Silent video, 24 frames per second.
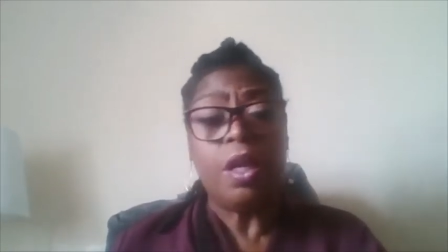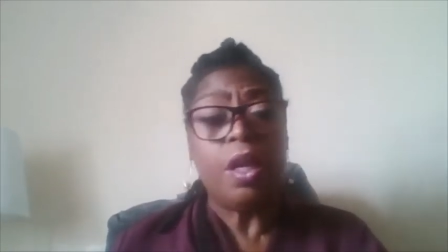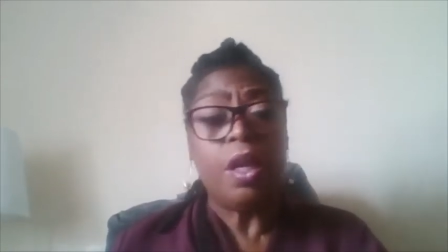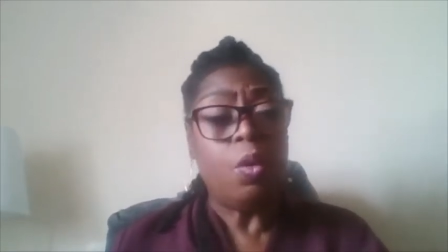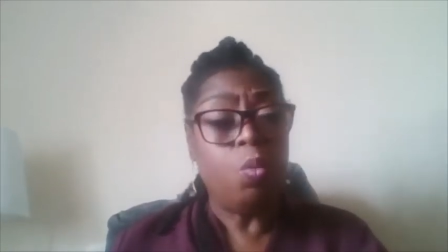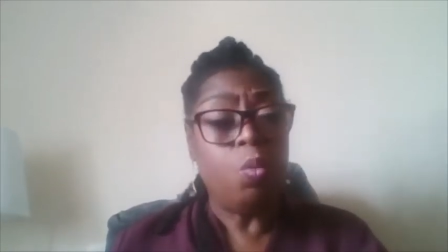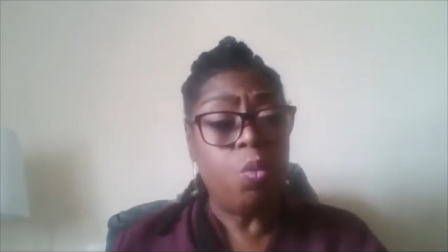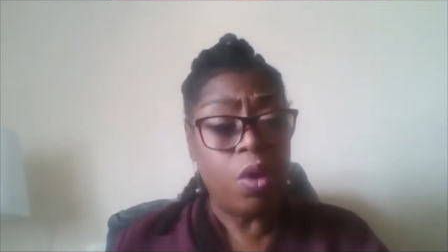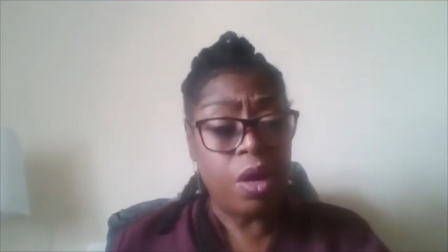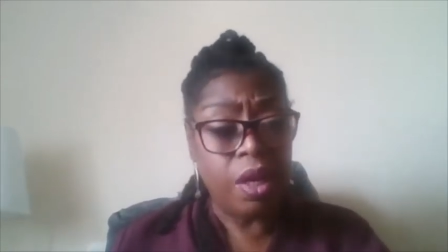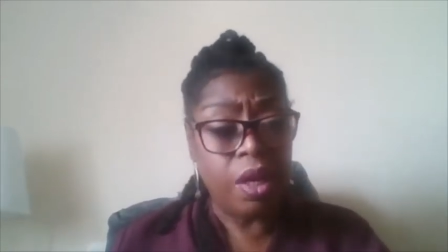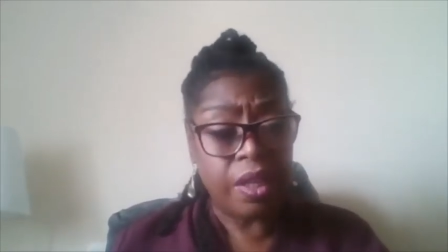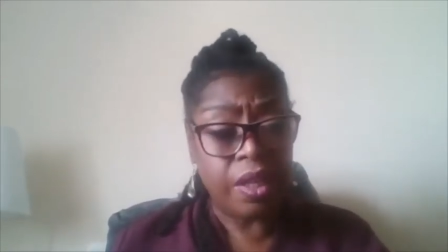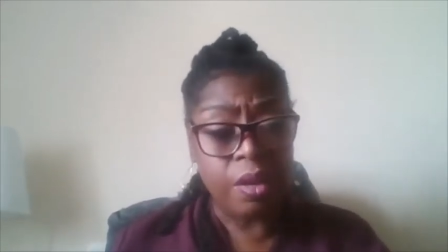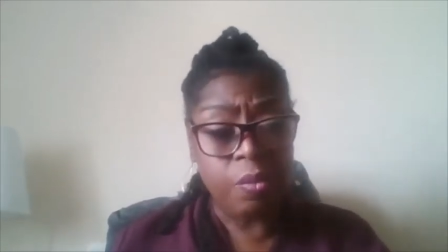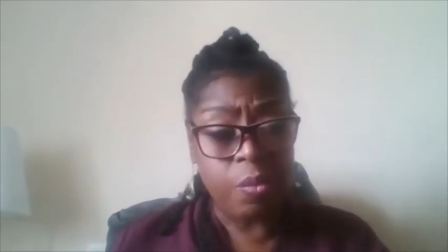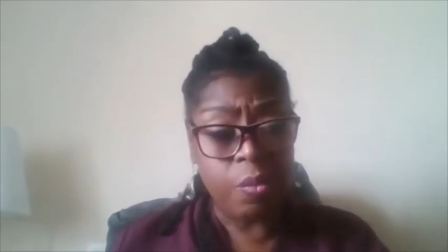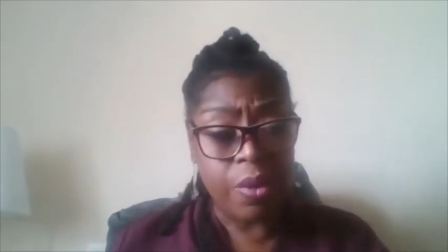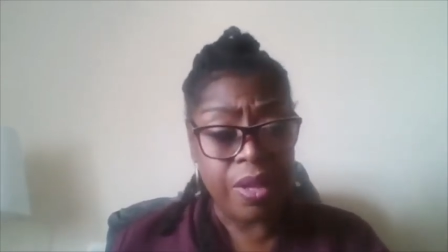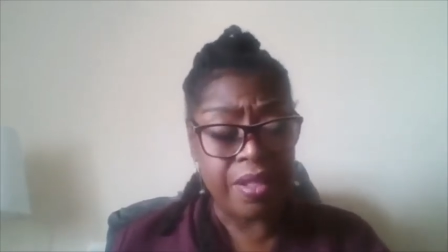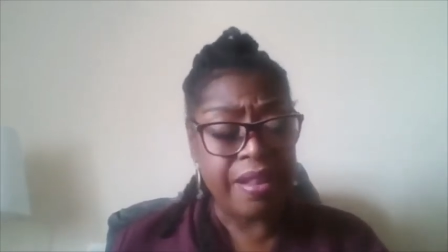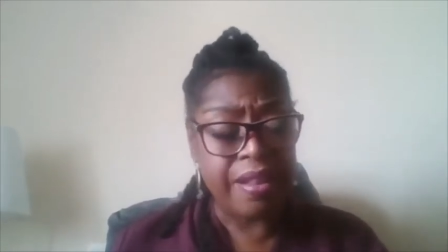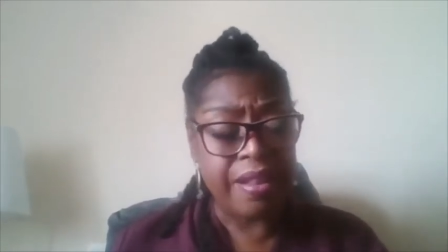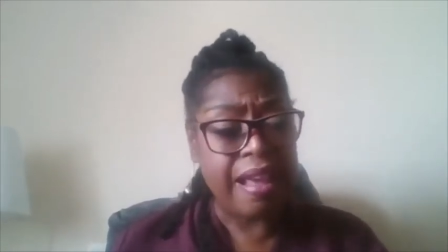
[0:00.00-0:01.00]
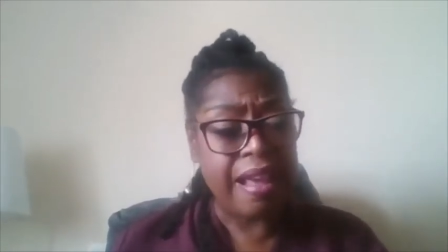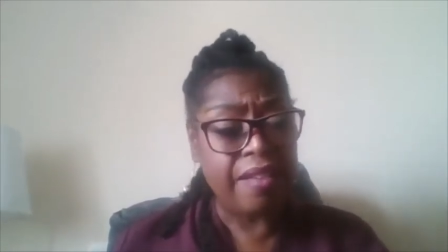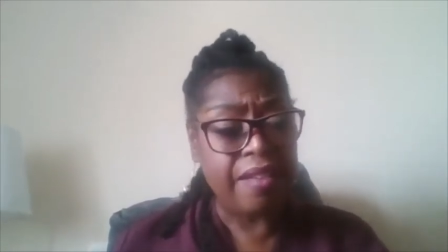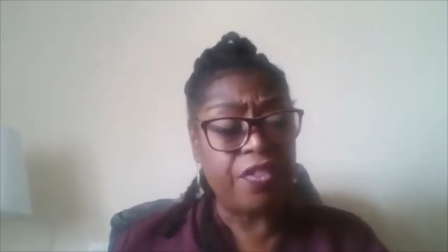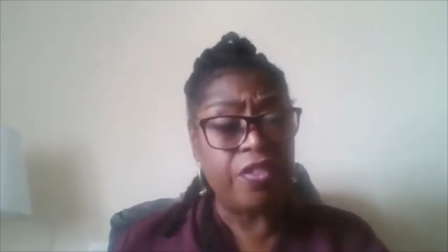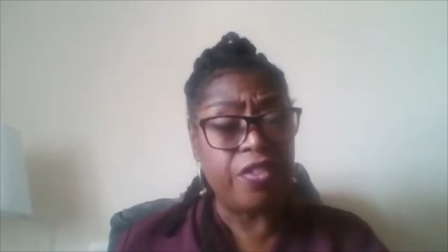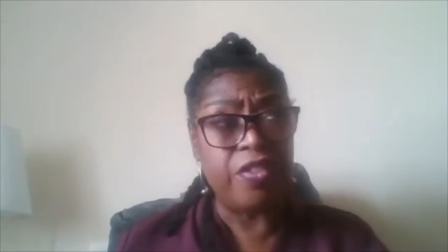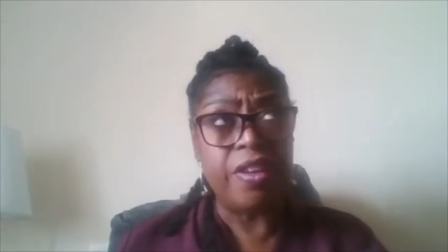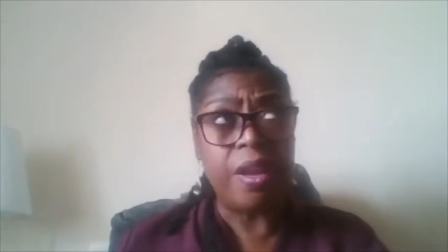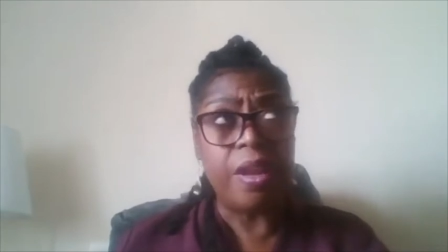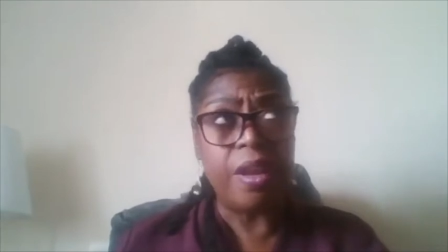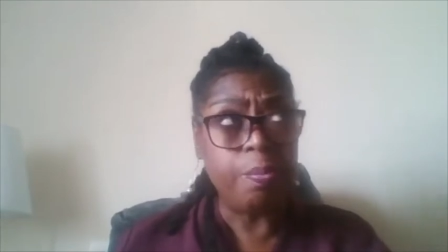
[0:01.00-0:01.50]
working with now for a
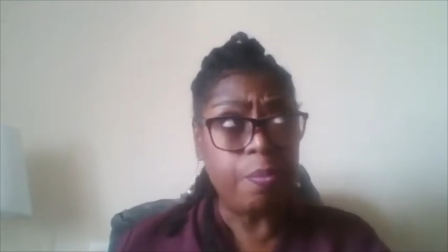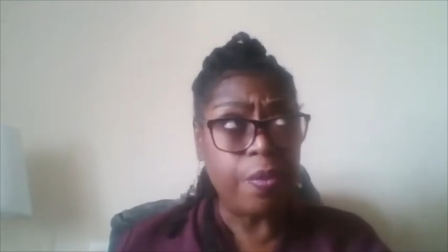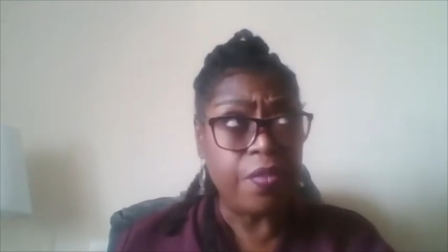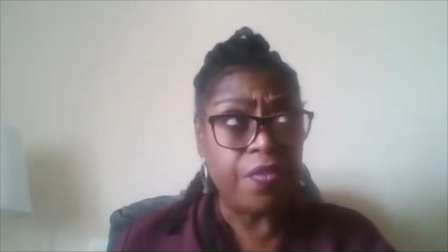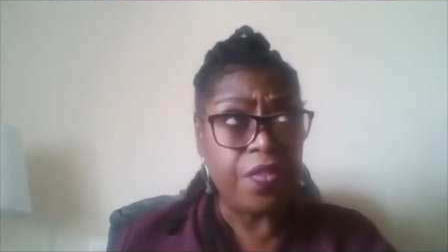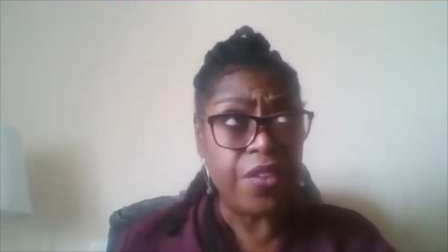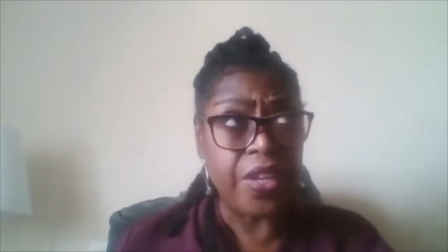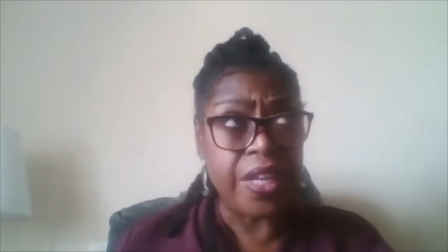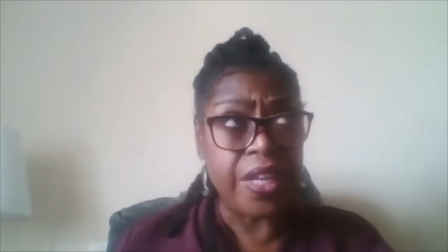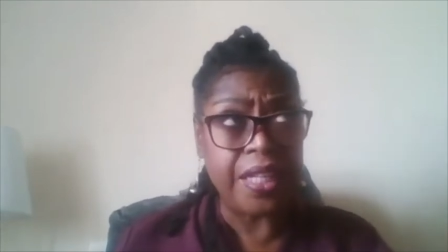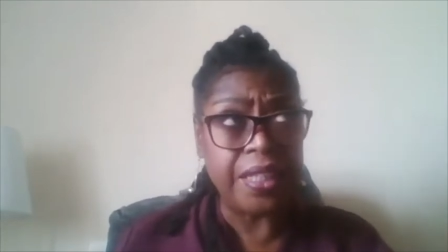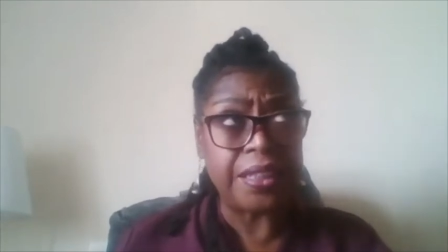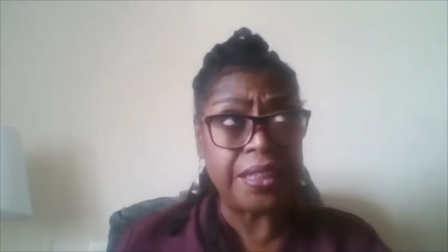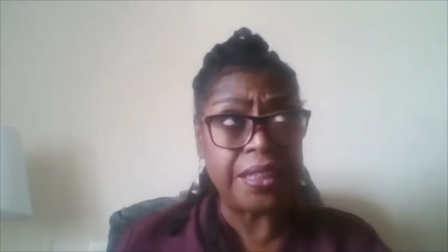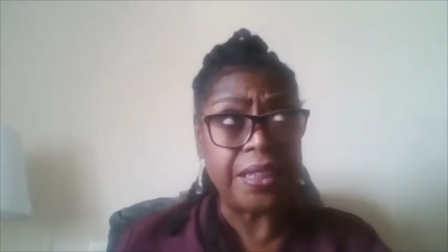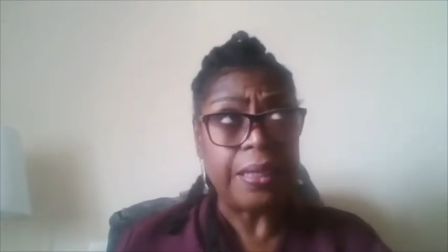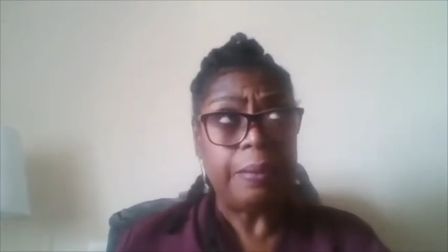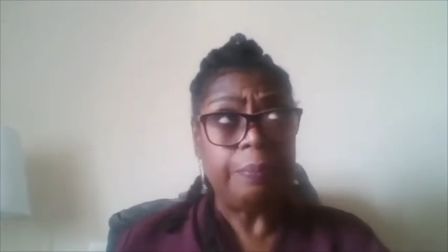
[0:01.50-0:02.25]
number of years